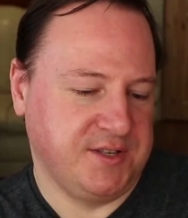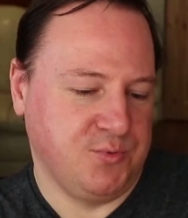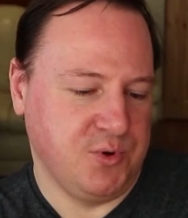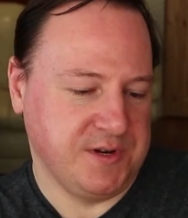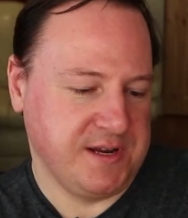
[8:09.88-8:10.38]

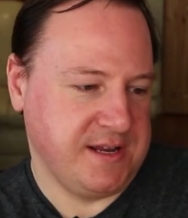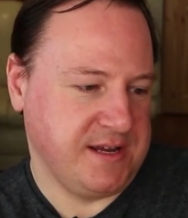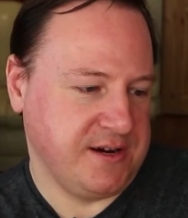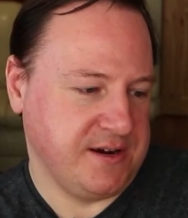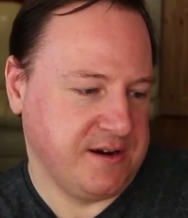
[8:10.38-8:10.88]
this one
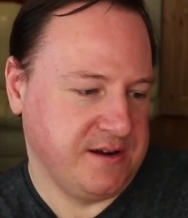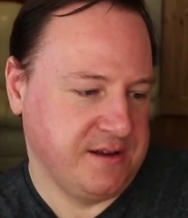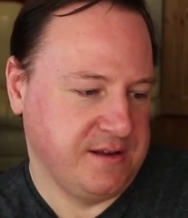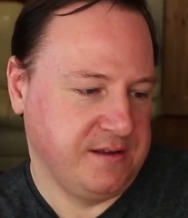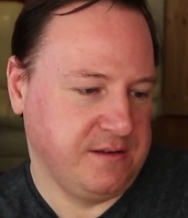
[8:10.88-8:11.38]
here?
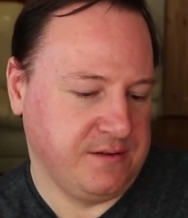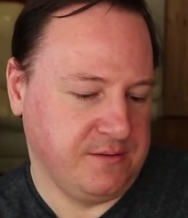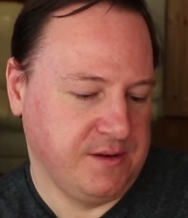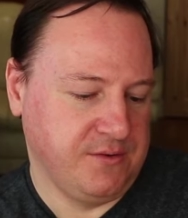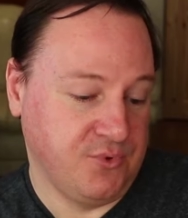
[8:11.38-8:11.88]

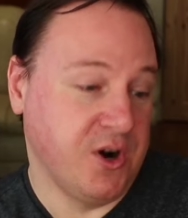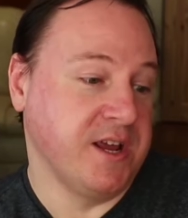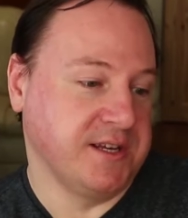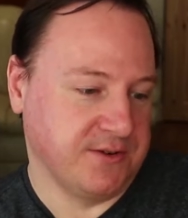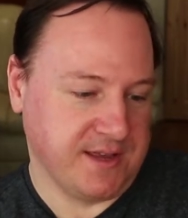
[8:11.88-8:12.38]

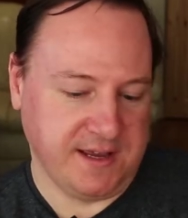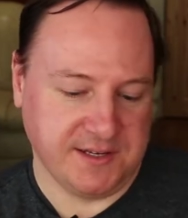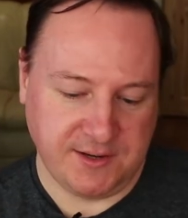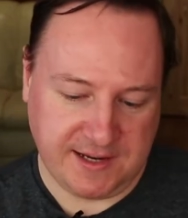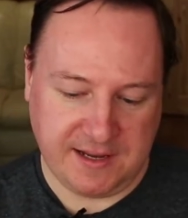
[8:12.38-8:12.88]
Right,
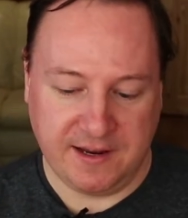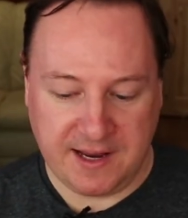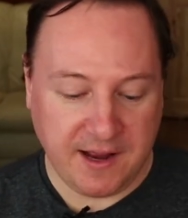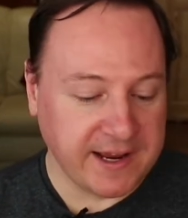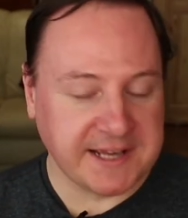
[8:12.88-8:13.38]
okay, so I
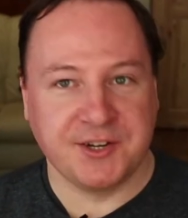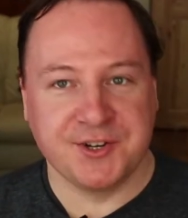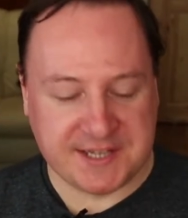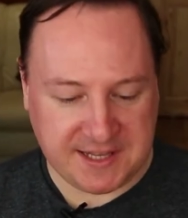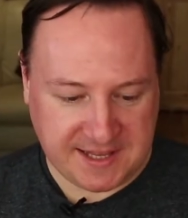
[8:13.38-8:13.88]
guess
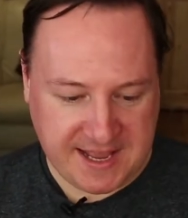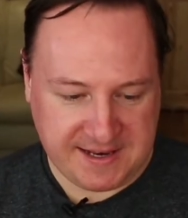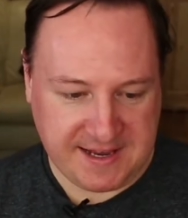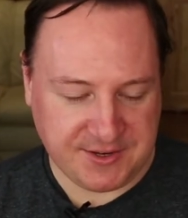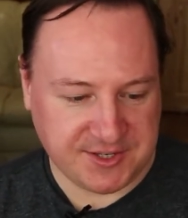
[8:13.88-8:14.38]
I understand the
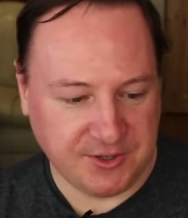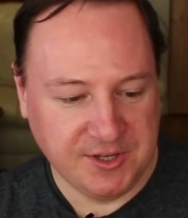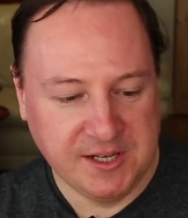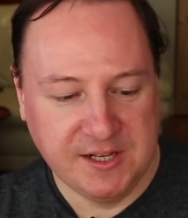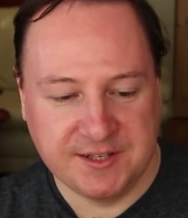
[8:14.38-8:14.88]
can now.
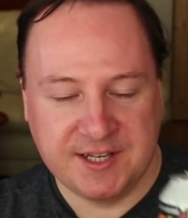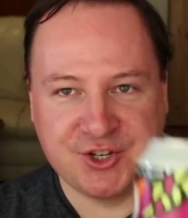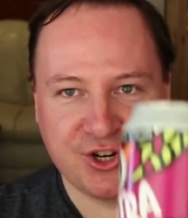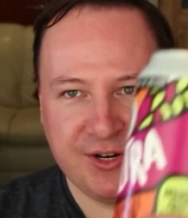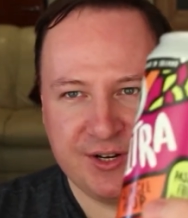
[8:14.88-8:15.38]
So
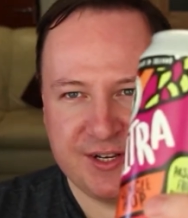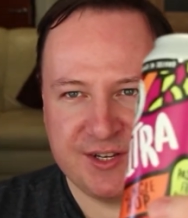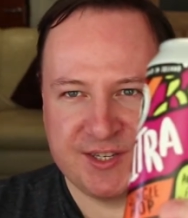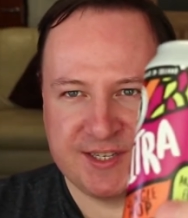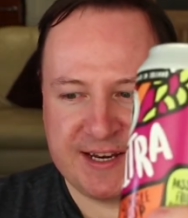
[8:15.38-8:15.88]
Citra
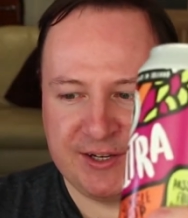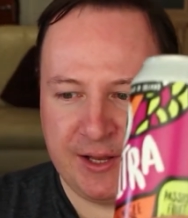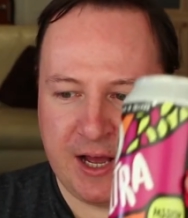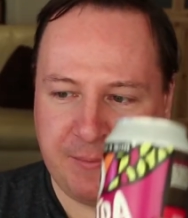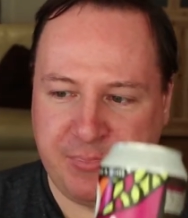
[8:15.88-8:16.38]
is
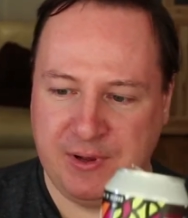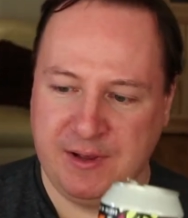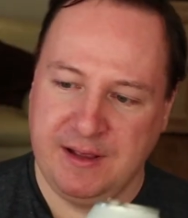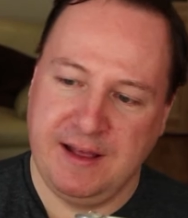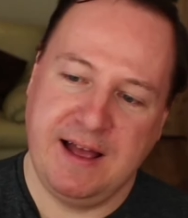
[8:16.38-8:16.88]
single hop,
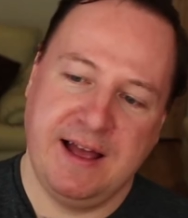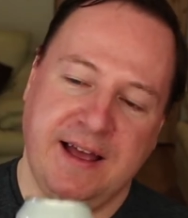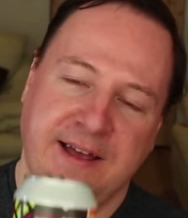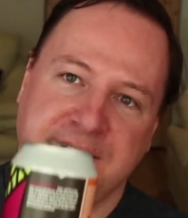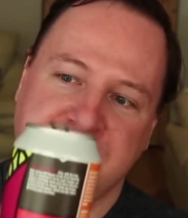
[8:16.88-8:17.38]

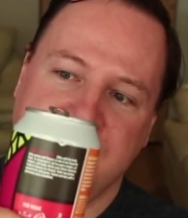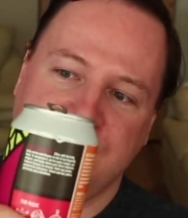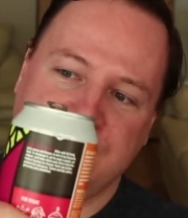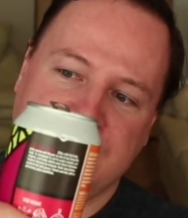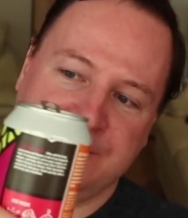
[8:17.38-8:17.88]
and
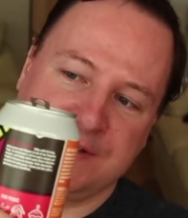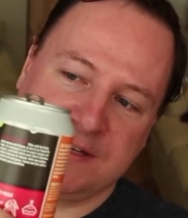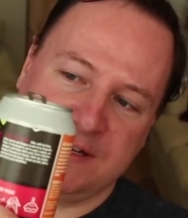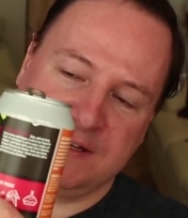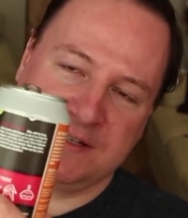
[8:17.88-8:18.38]
Neon
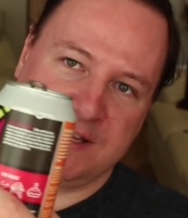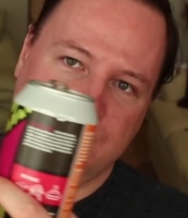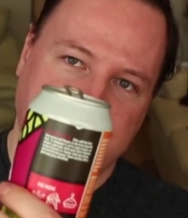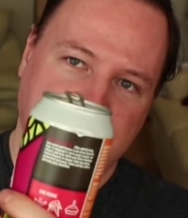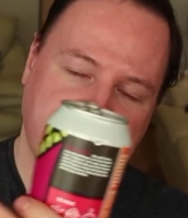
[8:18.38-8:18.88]
Velvet is
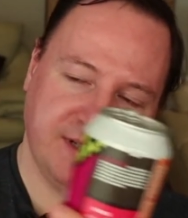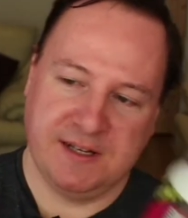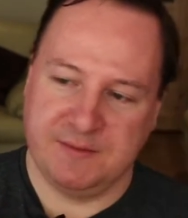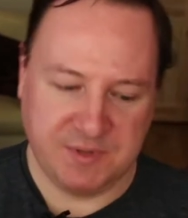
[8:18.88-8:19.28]
kiwi fruit and